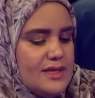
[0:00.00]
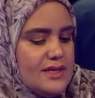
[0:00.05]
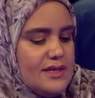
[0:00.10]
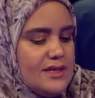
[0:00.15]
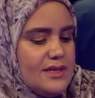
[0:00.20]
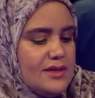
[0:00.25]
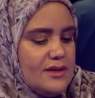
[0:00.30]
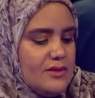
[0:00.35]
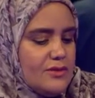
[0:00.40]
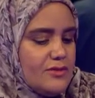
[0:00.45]

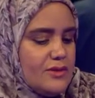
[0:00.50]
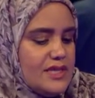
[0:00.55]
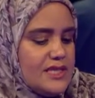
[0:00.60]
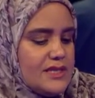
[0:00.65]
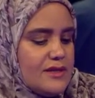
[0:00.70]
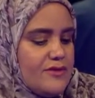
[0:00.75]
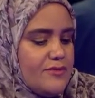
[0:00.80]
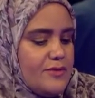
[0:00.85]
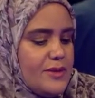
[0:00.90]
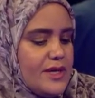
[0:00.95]
taking a
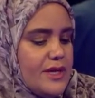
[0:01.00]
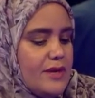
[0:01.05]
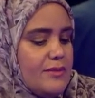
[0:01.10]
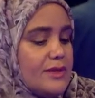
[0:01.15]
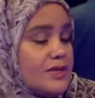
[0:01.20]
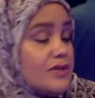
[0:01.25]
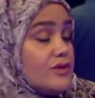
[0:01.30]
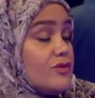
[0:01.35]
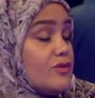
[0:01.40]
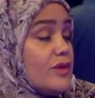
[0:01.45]
risk of
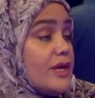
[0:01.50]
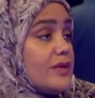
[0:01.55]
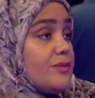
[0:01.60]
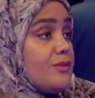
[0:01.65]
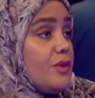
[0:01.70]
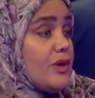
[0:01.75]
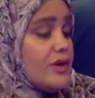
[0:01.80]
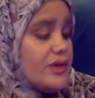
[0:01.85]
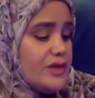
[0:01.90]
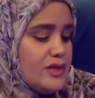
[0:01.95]
becoming a
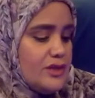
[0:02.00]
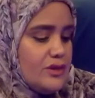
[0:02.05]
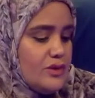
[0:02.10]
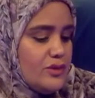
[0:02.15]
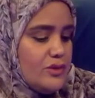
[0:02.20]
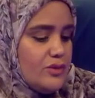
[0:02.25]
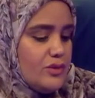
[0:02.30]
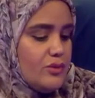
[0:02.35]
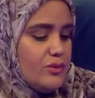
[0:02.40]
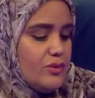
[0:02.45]
direct party
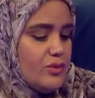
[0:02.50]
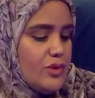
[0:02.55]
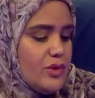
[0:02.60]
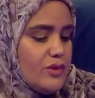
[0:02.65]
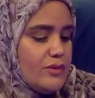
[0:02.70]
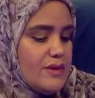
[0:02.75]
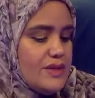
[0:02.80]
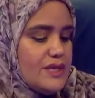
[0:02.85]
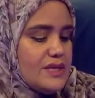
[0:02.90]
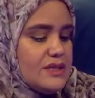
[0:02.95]
to the
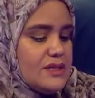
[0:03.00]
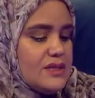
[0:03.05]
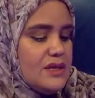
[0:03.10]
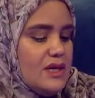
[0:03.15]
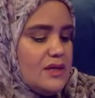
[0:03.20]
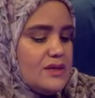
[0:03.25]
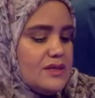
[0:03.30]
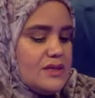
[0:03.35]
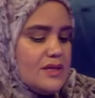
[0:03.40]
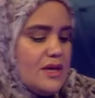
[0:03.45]
war with its
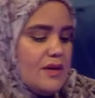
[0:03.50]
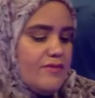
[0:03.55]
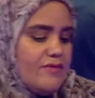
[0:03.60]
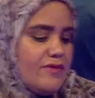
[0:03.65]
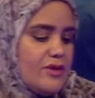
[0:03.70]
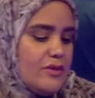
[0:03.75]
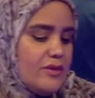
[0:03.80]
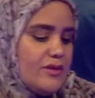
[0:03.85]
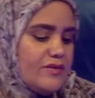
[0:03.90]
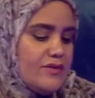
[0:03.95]
nonstop
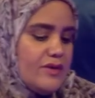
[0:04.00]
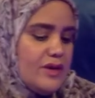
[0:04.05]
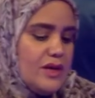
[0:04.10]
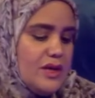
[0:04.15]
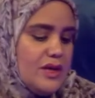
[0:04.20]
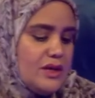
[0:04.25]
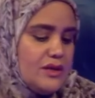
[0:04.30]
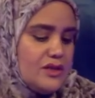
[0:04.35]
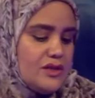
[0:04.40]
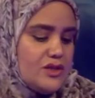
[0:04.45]
flow of
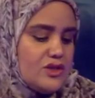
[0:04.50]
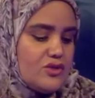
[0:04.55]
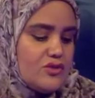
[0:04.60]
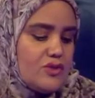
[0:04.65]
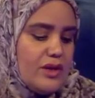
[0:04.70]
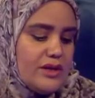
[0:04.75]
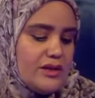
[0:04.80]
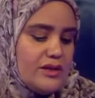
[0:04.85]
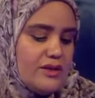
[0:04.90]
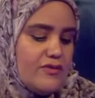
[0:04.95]

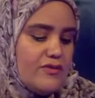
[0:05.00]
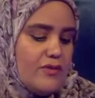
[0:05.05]
destructive